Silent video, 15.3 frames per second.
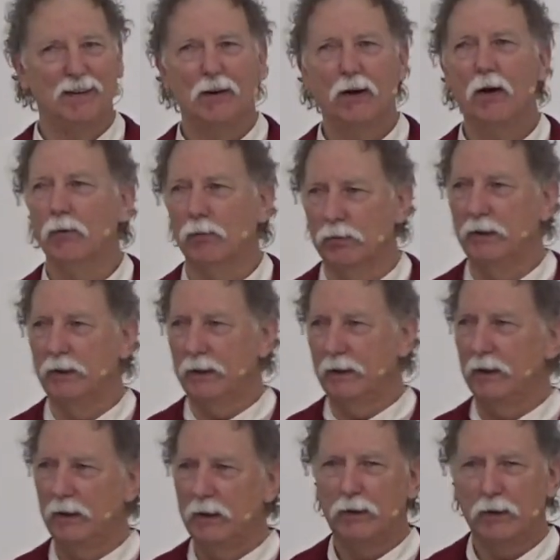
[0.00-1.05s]
Oh,
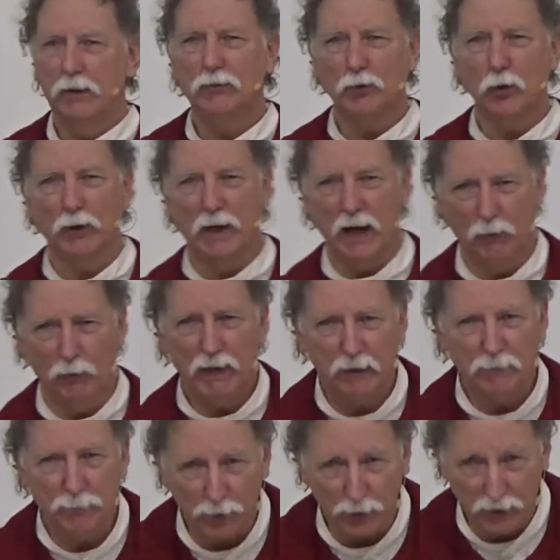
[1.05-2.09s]
it's okay. We can
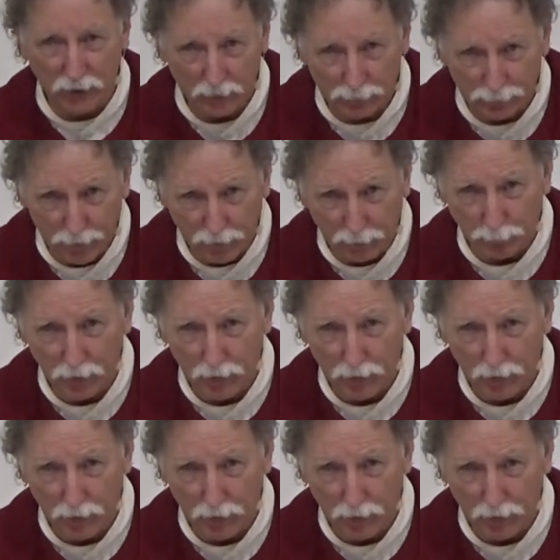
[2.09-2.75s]
forgive them.